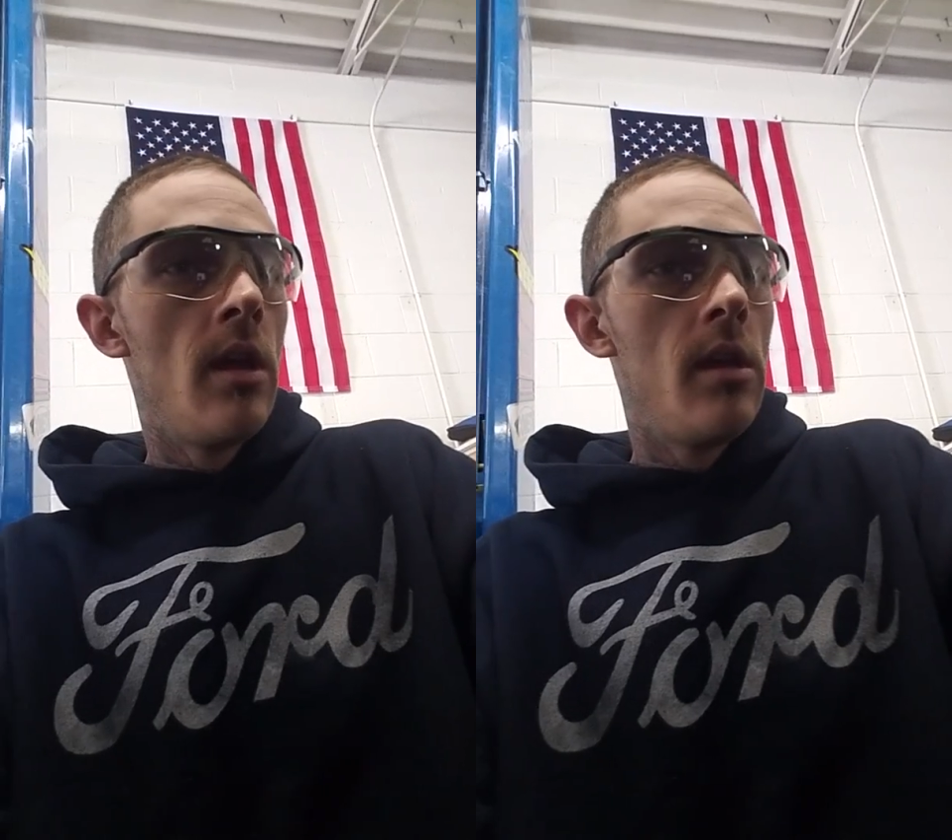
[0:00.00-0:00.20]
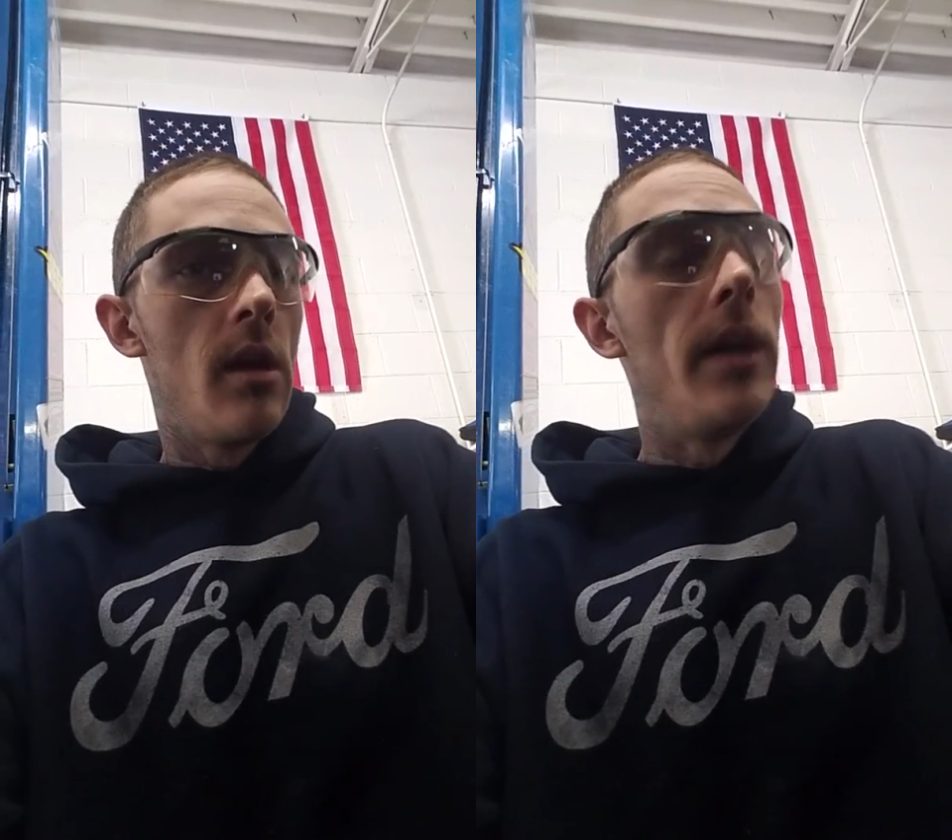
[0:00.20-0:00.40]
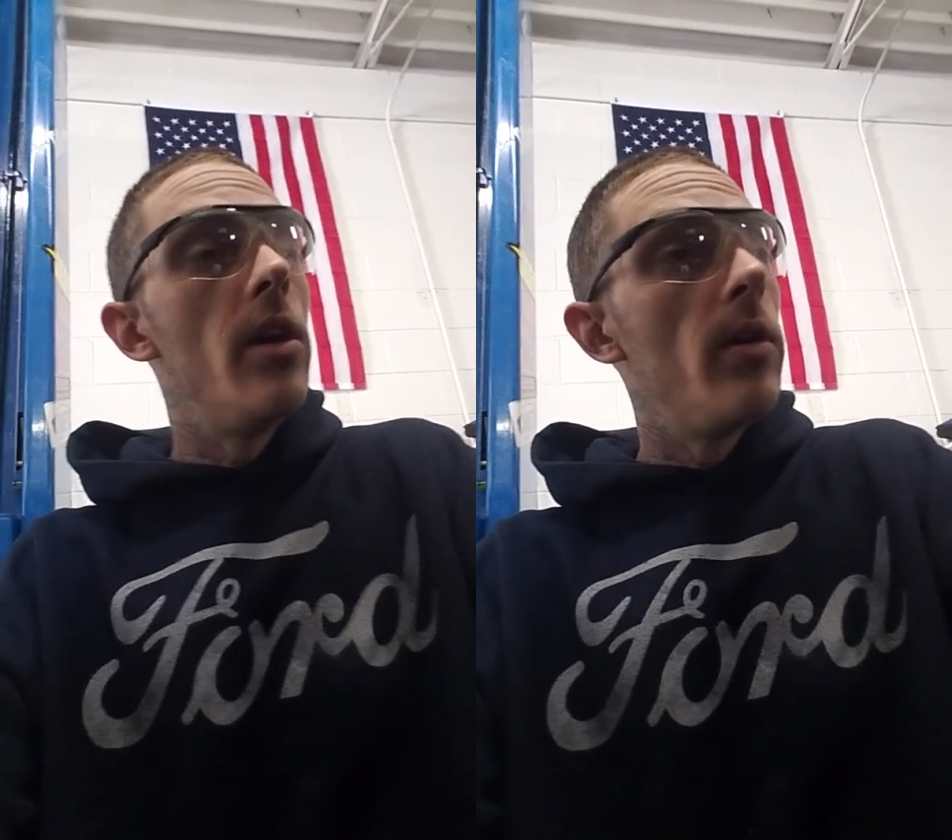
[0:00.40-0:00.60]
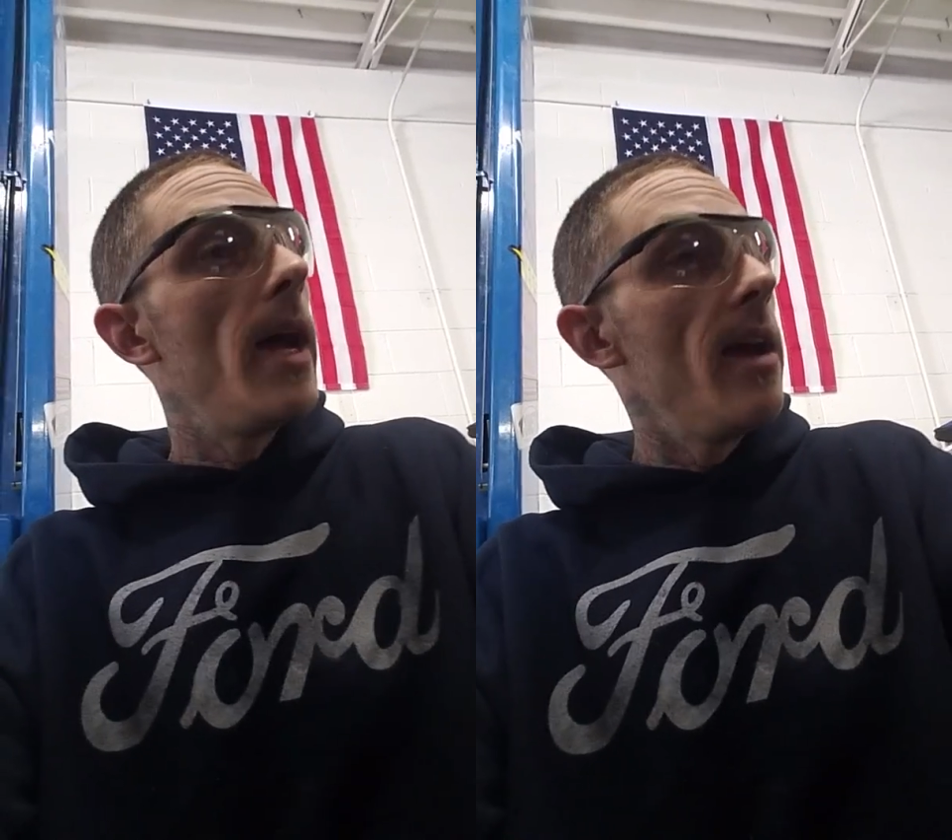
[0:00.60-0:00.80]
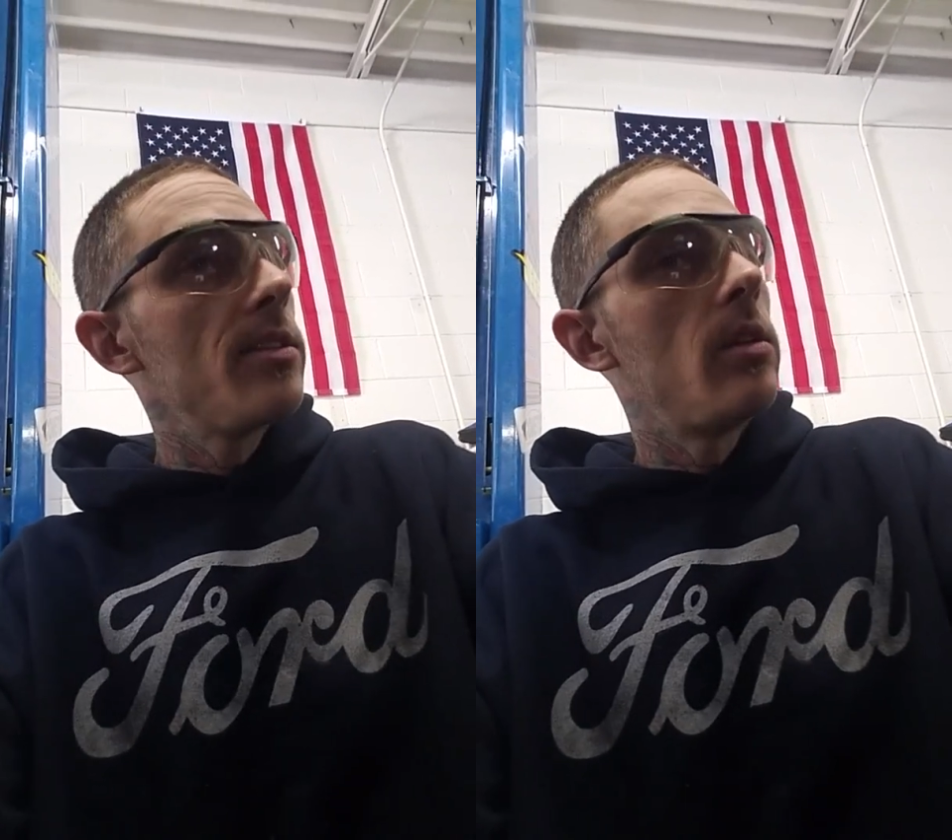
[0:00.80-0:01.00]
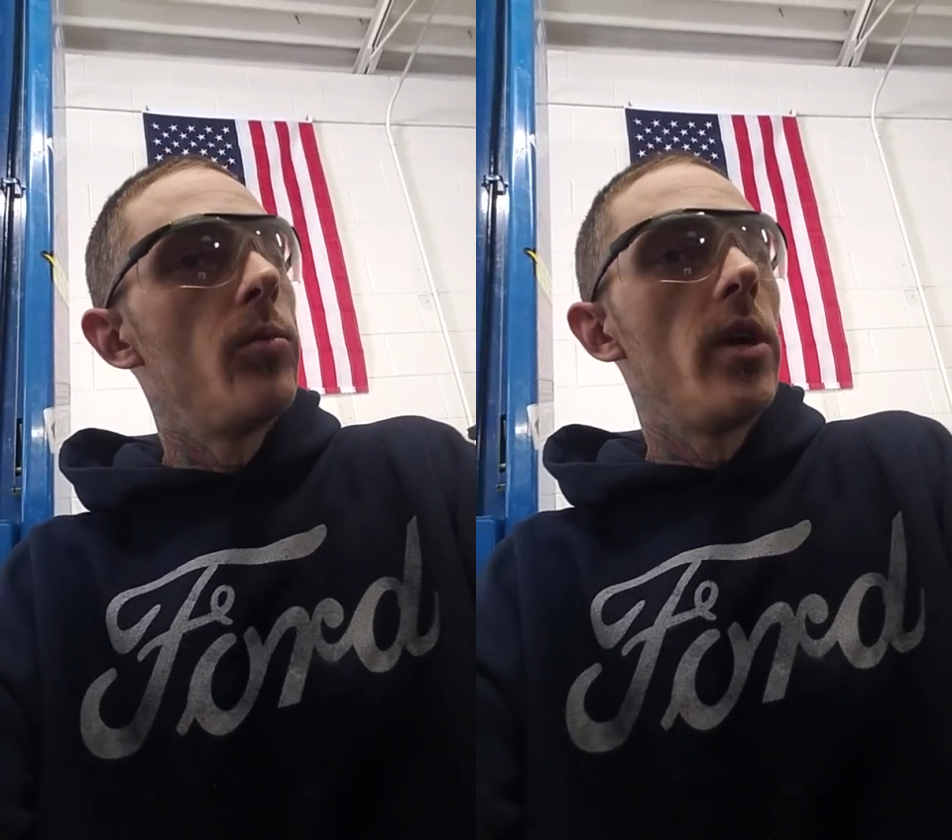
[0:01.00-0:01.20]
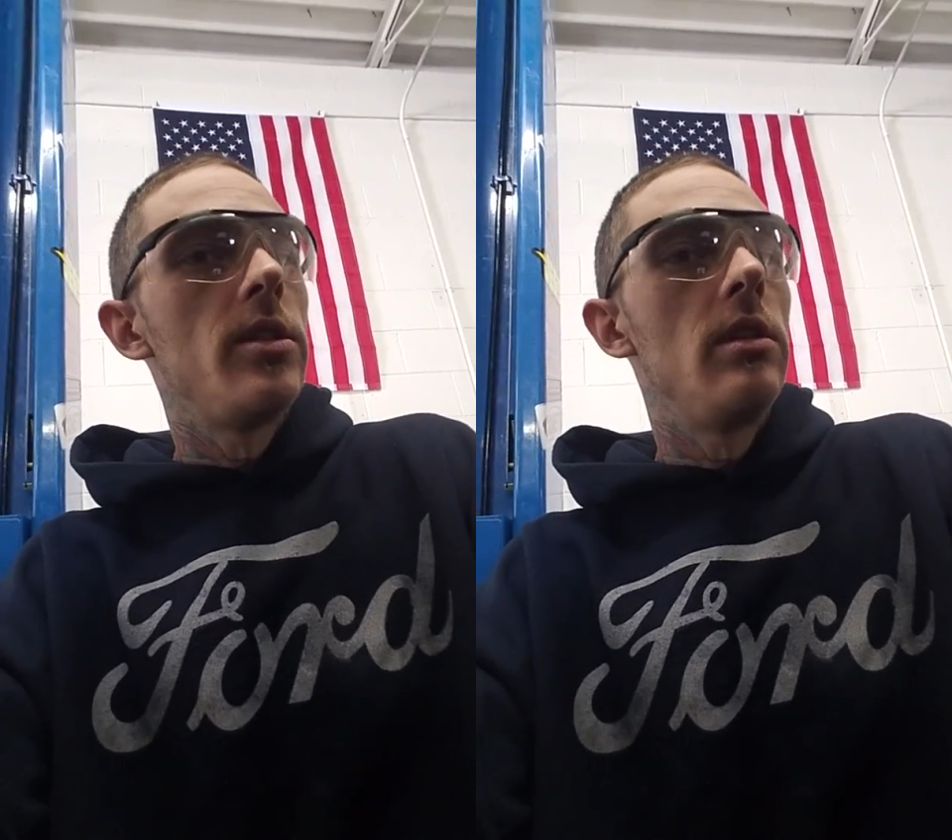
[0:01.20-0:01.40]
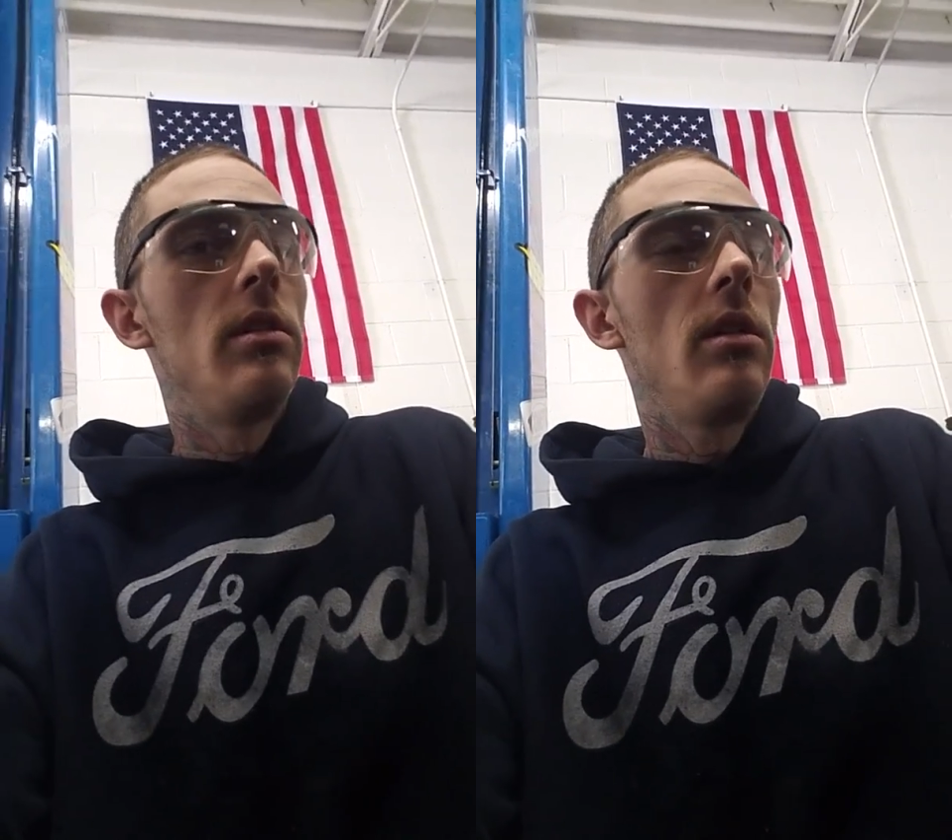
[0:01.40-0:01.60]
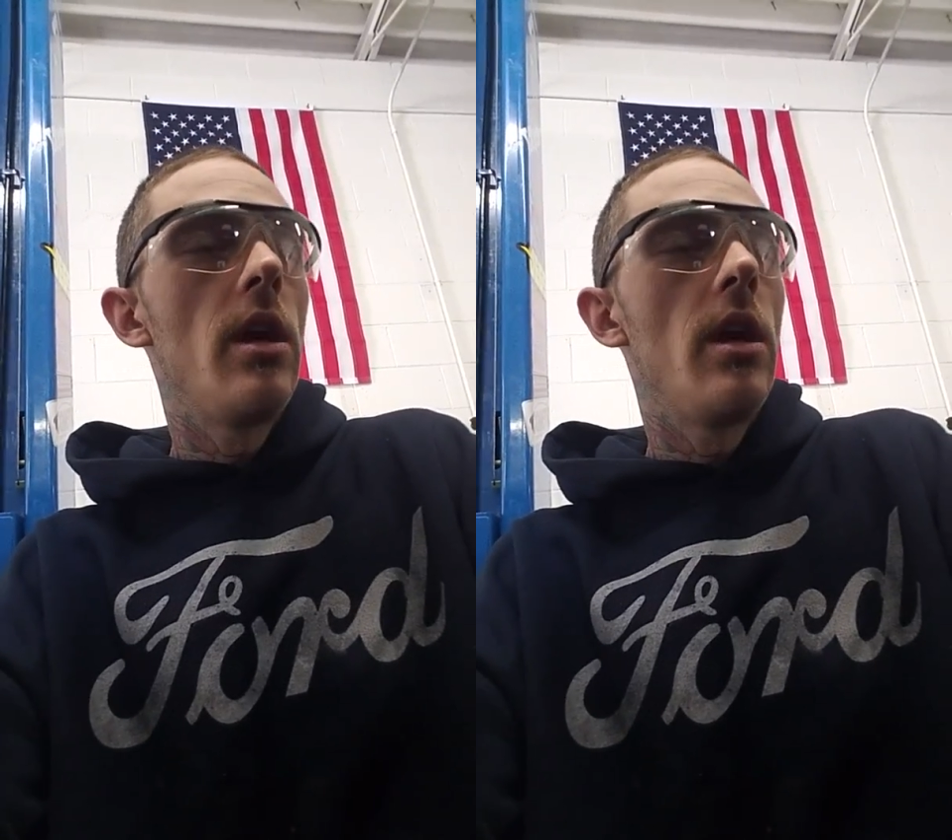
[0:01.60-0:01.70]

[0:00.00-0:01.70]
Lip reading: I know it has compression.